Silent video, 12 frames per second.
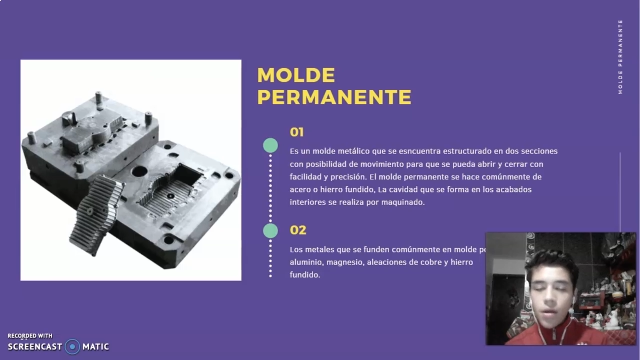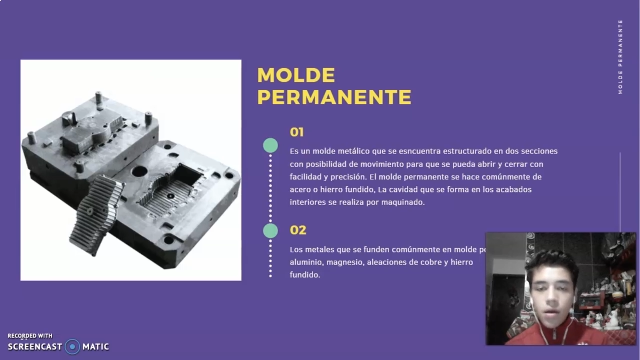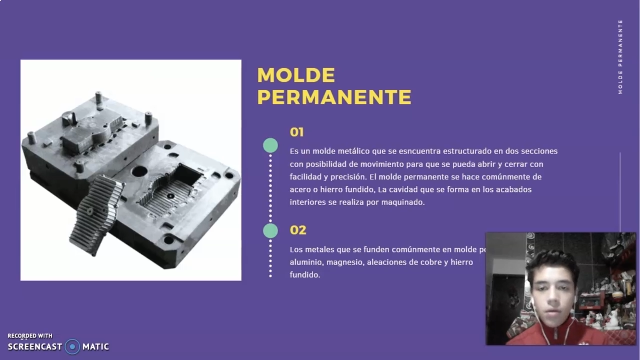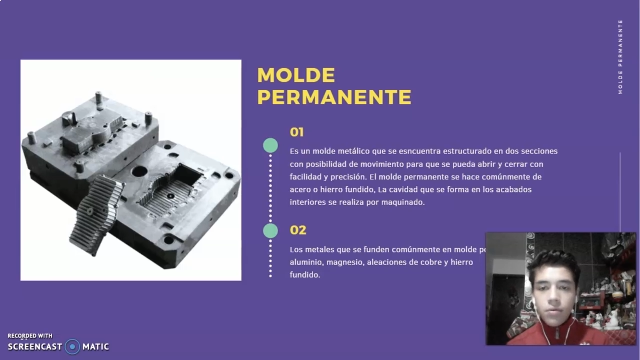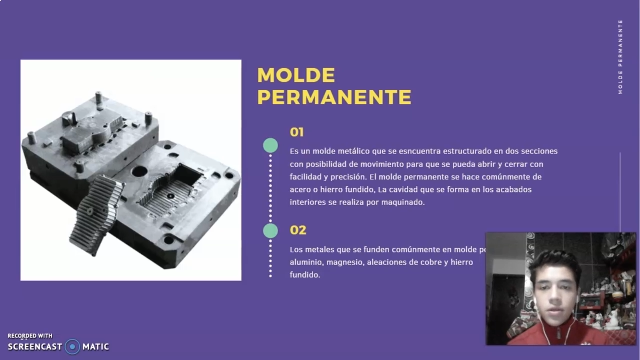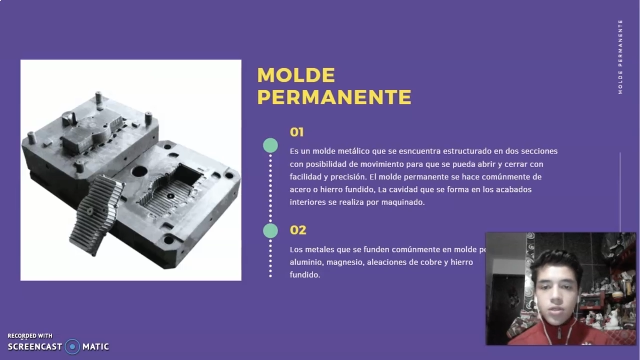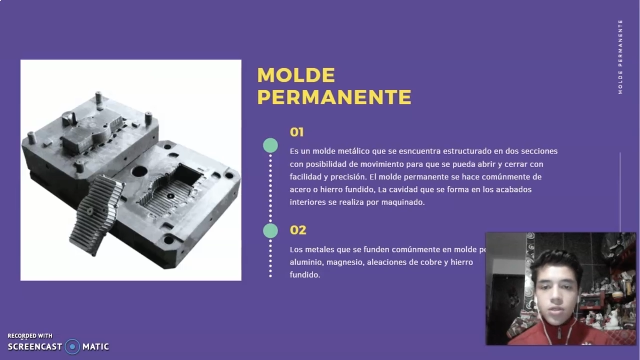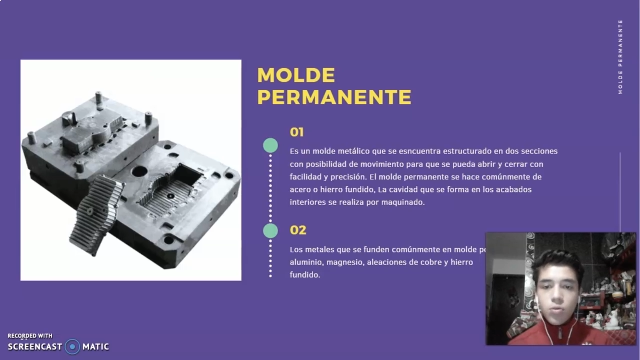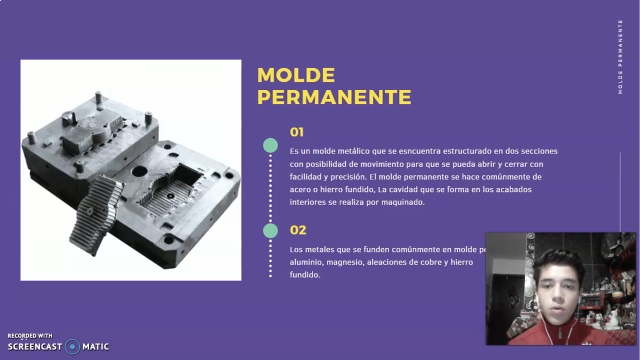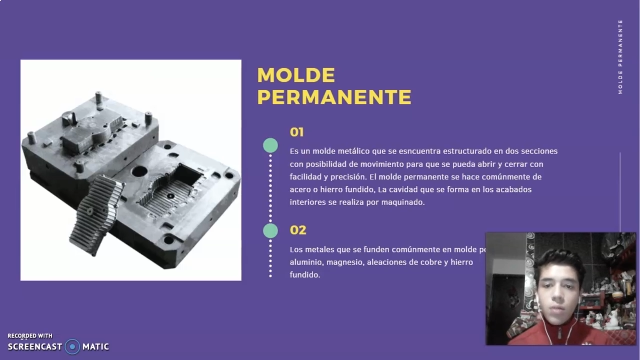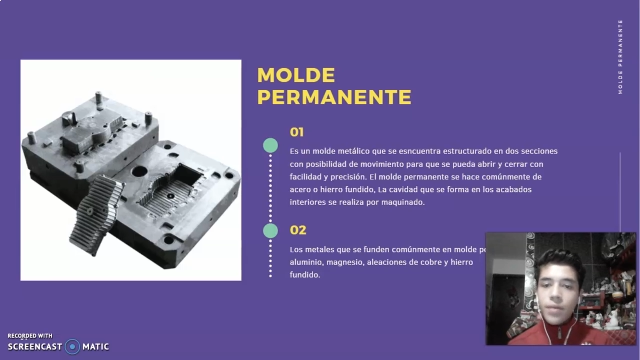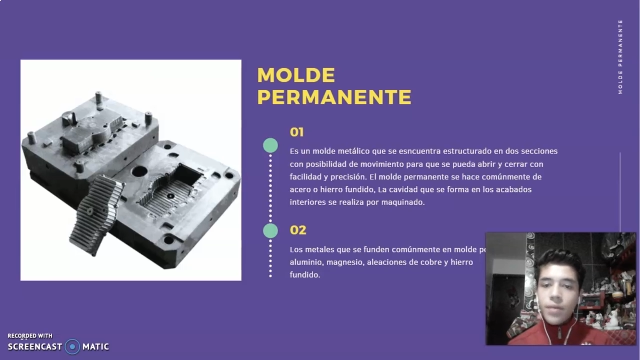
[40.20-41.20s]
which
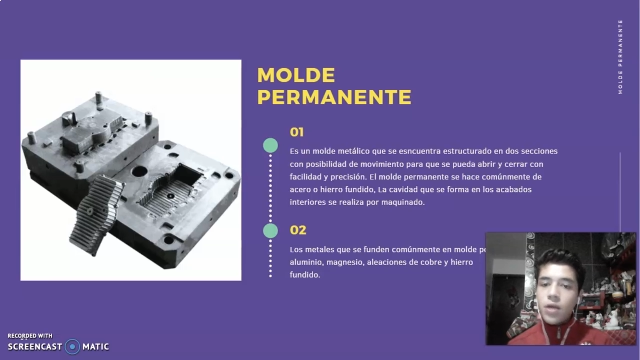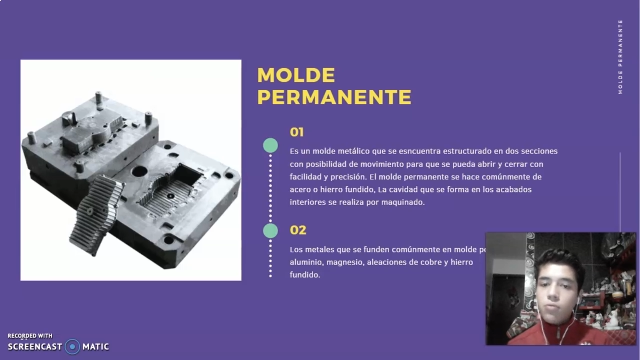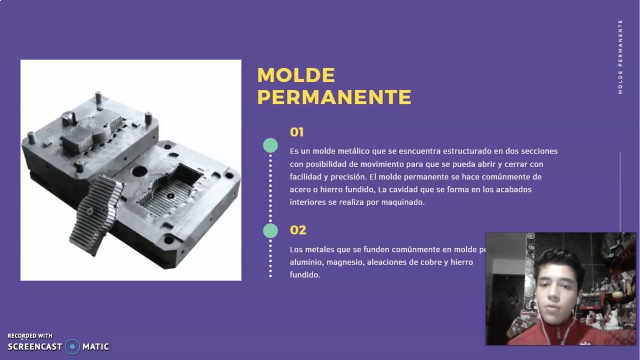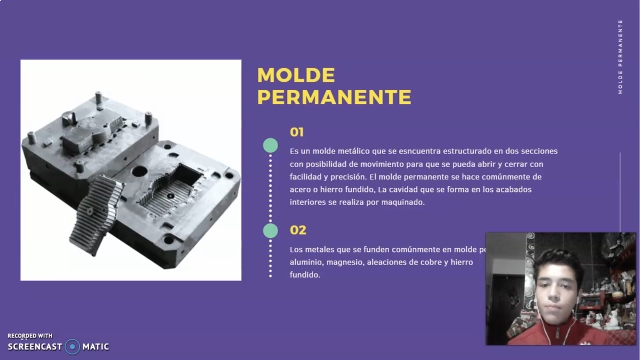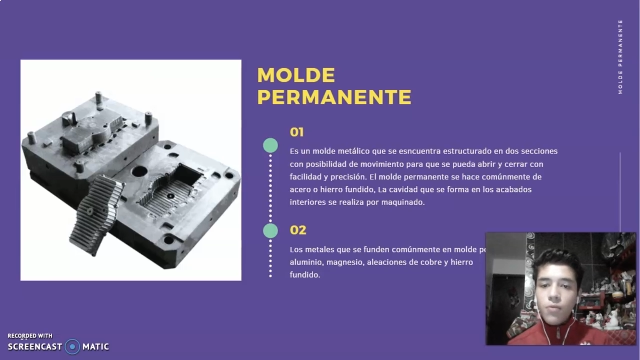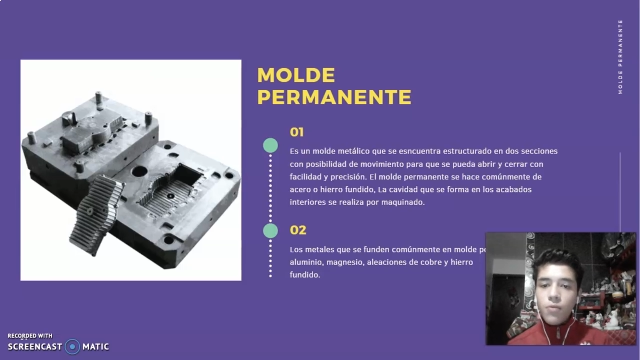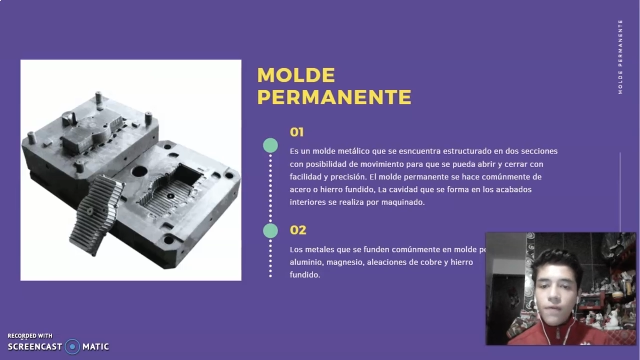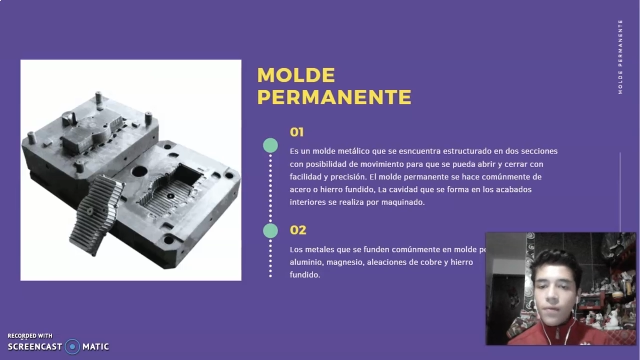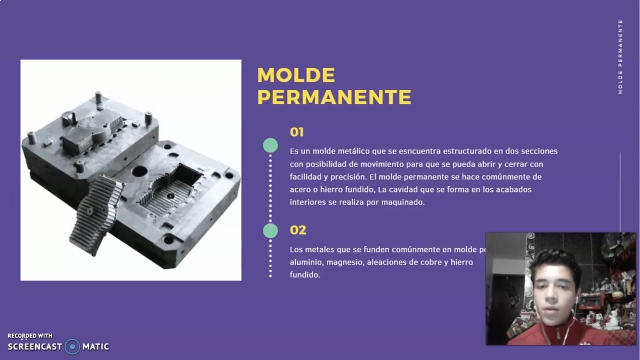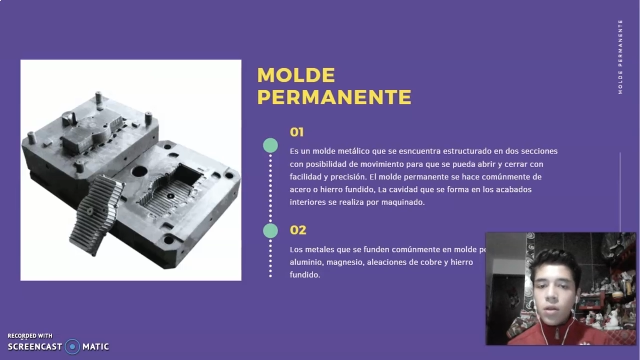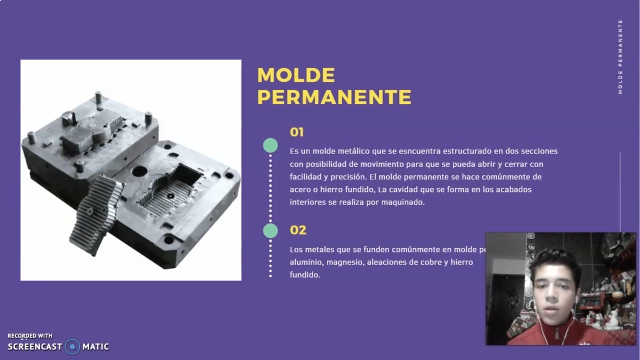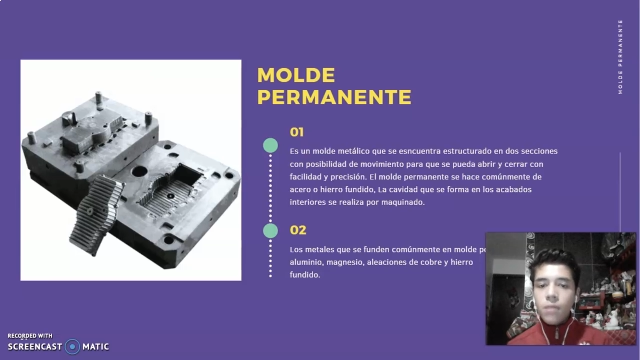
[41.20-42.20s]
will be
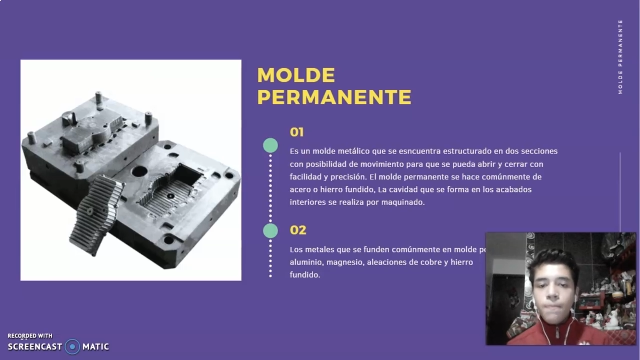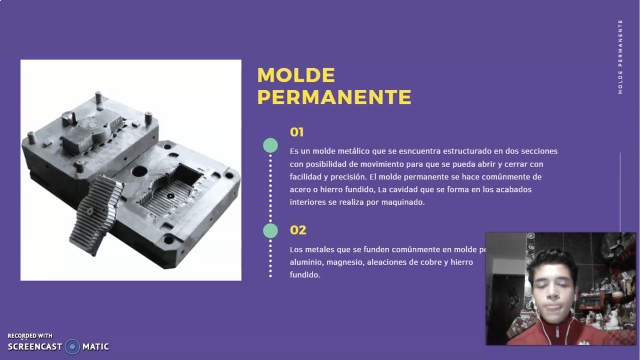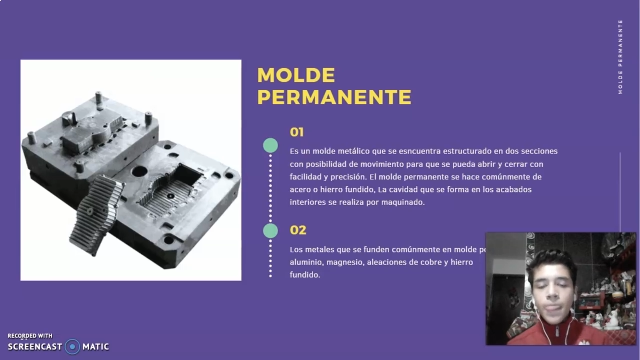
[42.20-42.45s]
removable,